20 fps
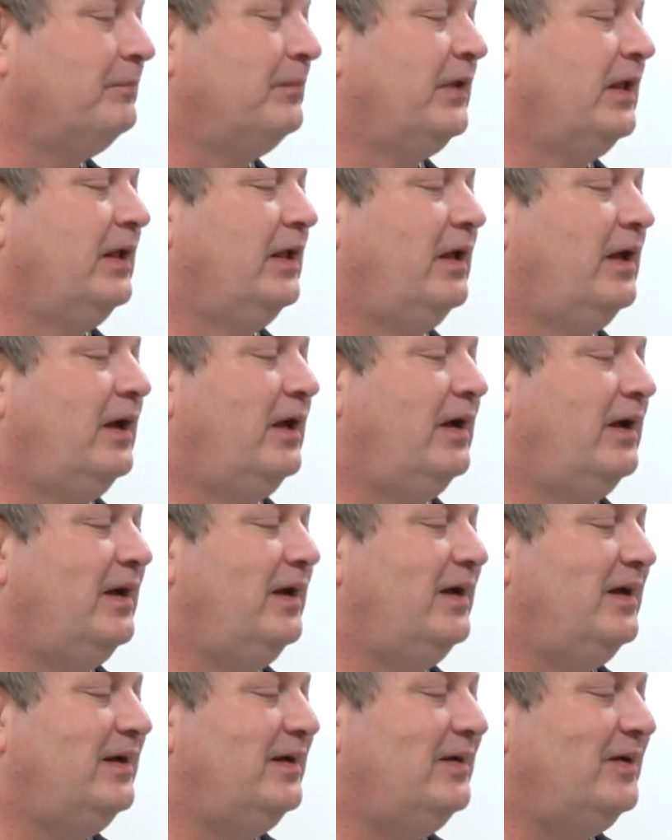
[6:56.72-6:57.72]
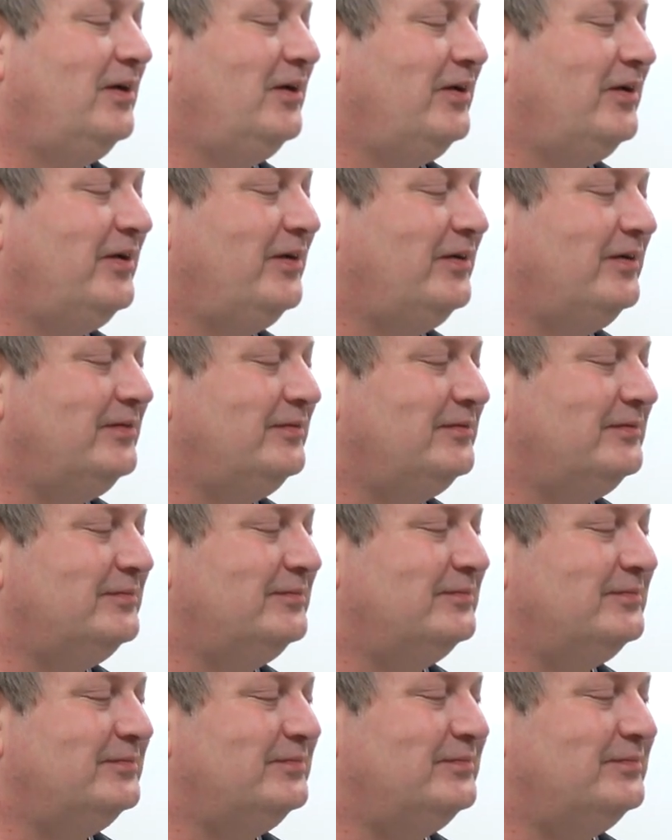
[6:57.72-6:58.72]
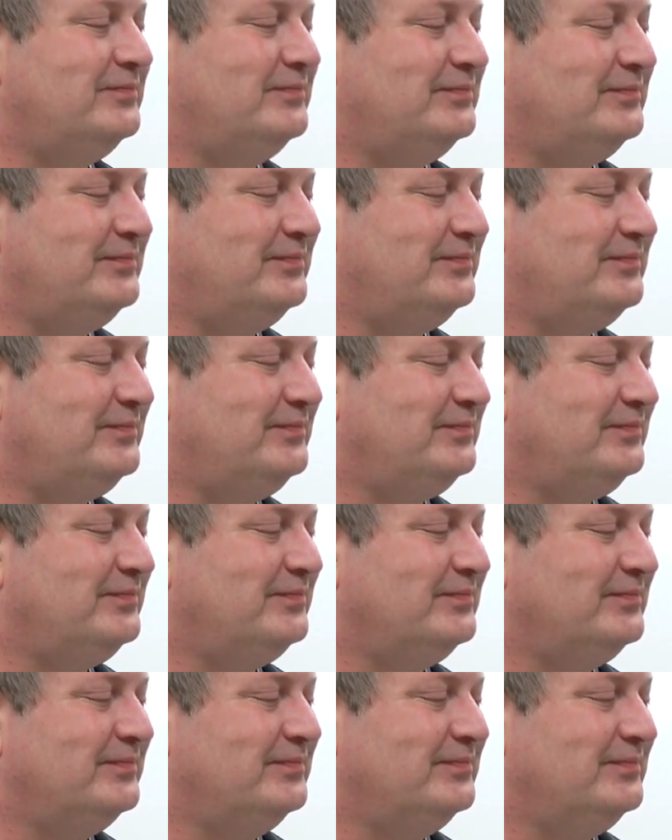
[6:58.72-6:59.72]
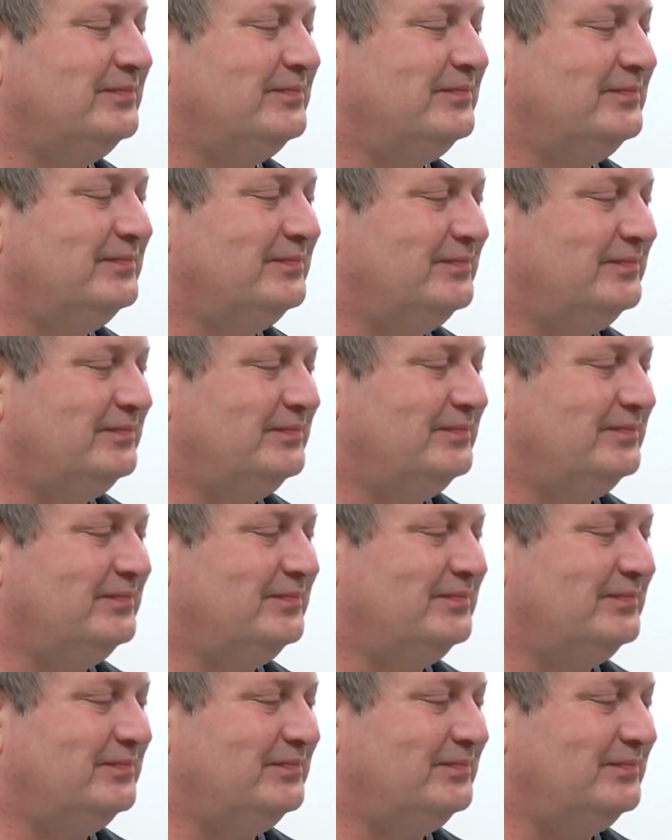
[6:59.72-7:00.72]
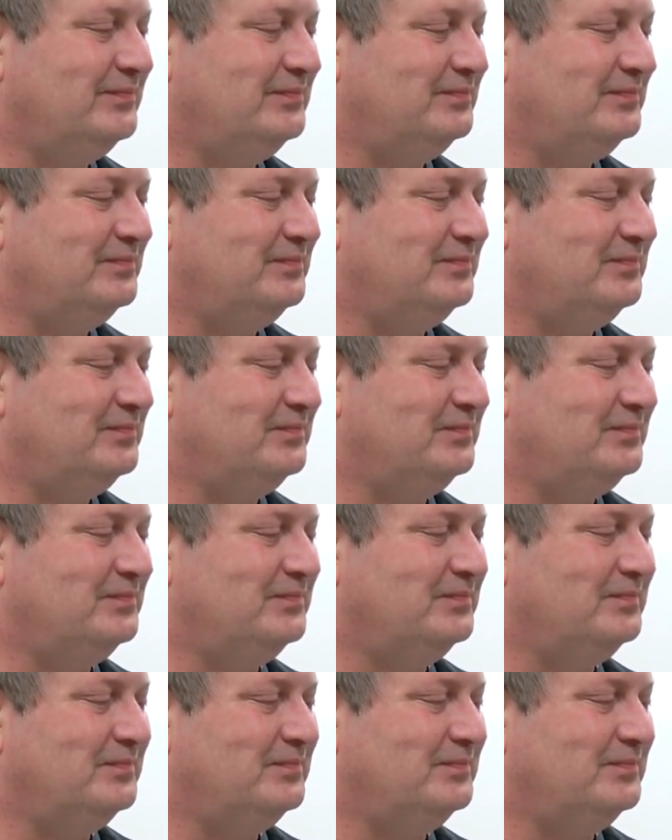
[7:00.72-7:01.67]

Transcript: The person shown says nothing.